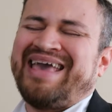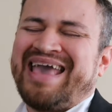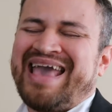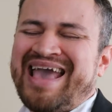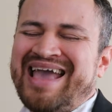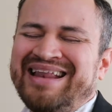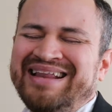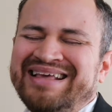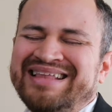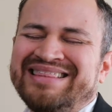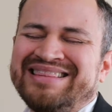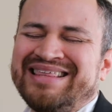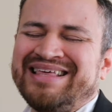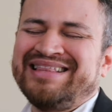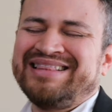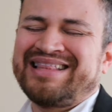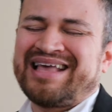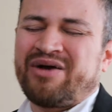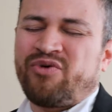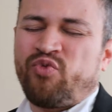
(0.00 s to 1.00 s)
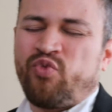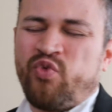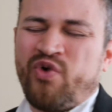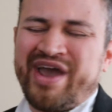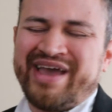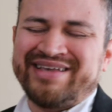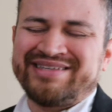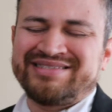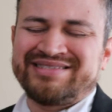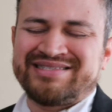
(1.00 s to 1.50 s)
Anything that
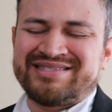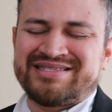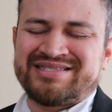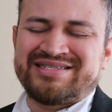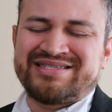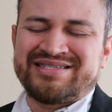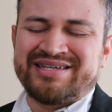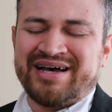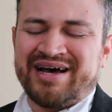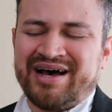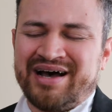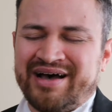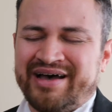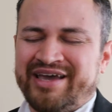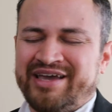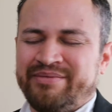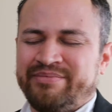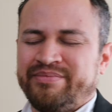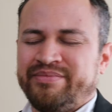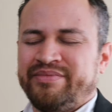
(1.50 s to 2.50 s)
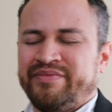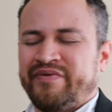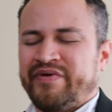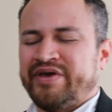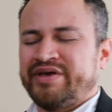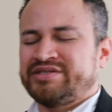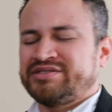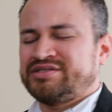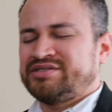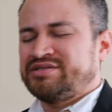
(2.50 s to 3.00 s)
wastes time
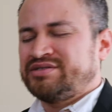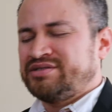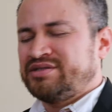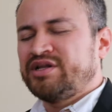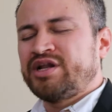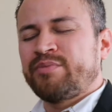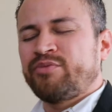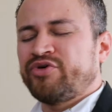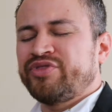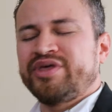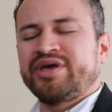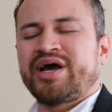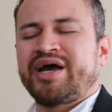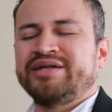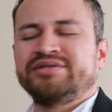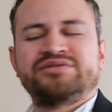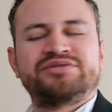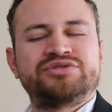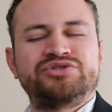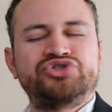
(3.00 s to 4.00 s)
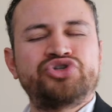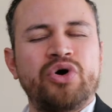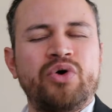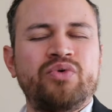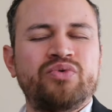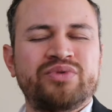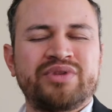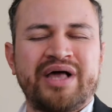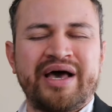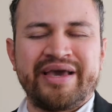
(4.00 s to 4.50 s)
is the number one thing I
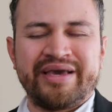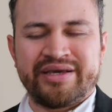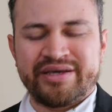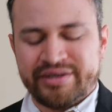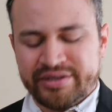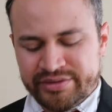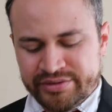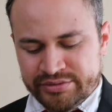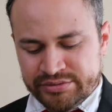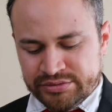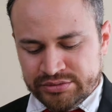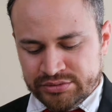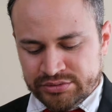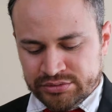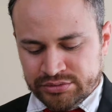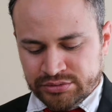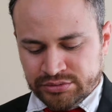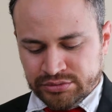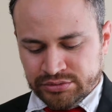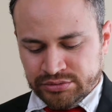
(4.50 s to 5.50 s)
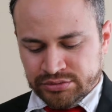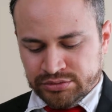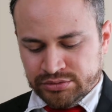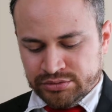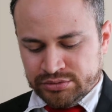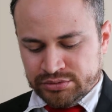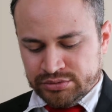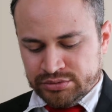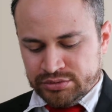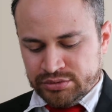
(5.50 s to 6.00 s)
don't like.
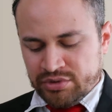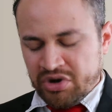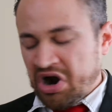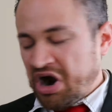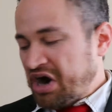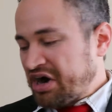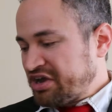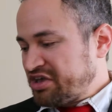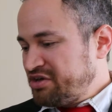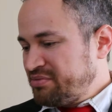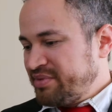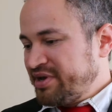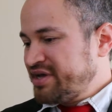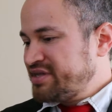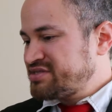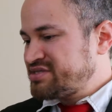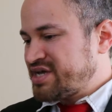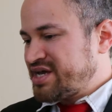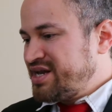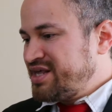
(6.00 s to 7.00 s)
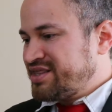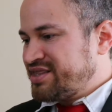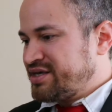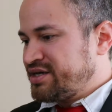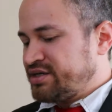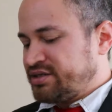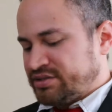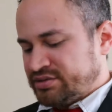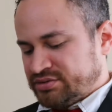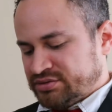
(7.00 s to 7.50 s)
Arguments,
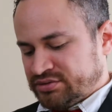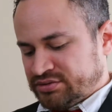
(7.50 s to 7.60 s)
anything.